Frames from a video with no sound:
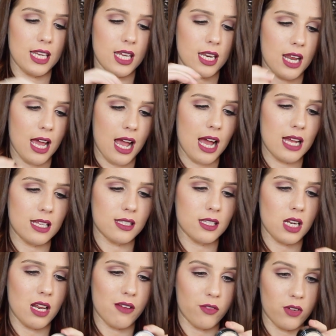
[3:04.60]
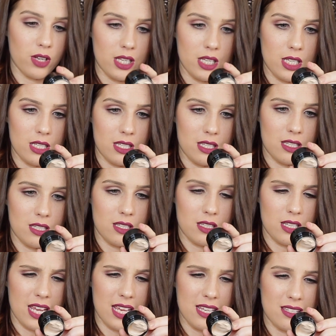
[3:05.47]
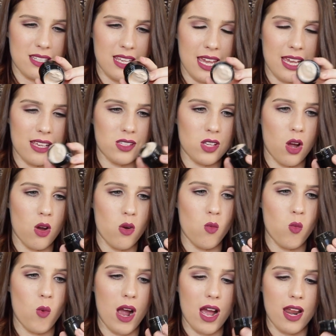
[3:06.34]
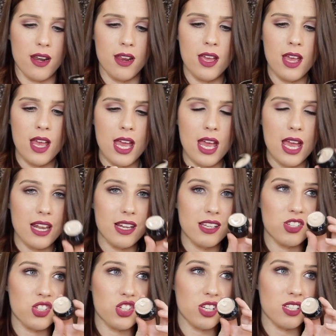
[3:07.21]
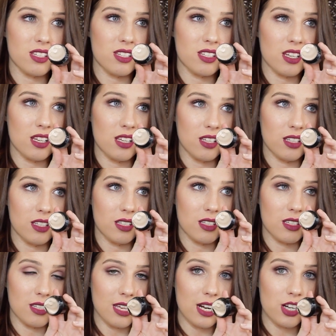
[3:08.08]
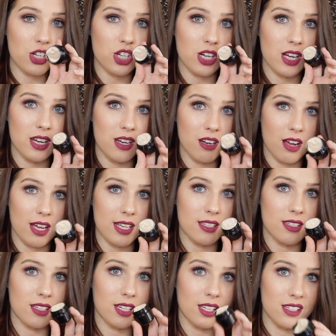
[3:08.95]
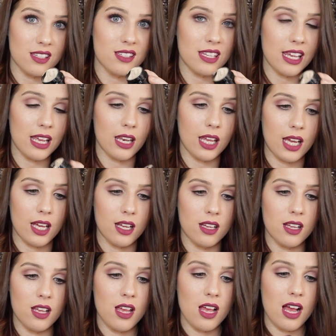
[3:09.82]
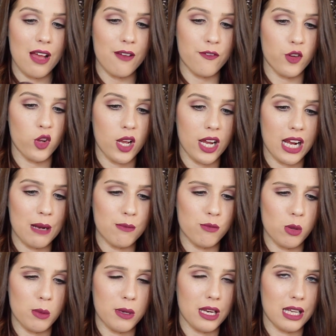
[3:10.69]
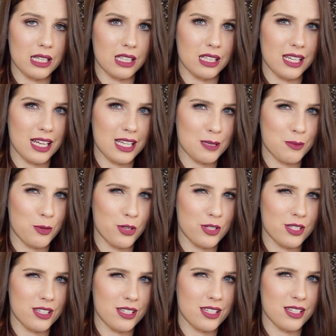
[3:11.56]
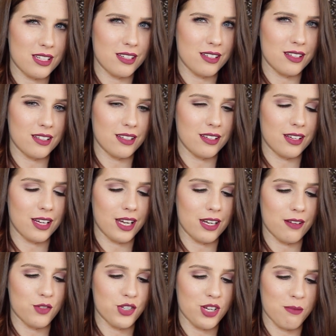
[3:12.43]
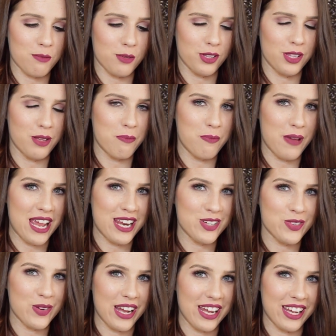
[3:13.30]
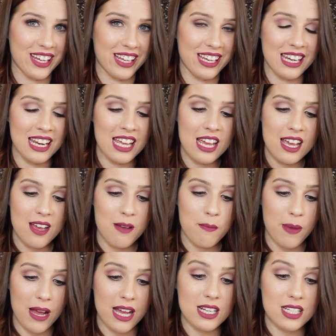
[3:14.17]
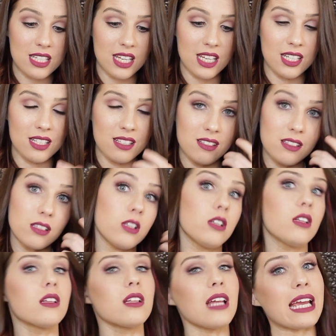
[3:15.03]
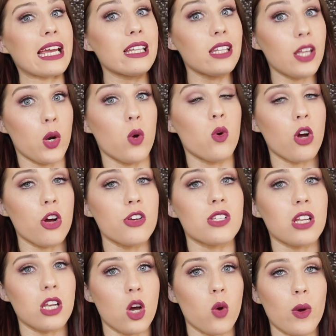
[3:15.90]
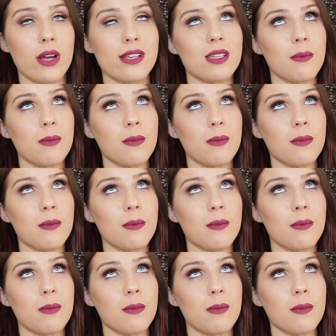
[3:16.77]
Enhancer in SX01, and it's just such a nice concealer. I feel like I'm probably like the last person to kind of jump on the bandwagon, but it, like, a little goes a long way.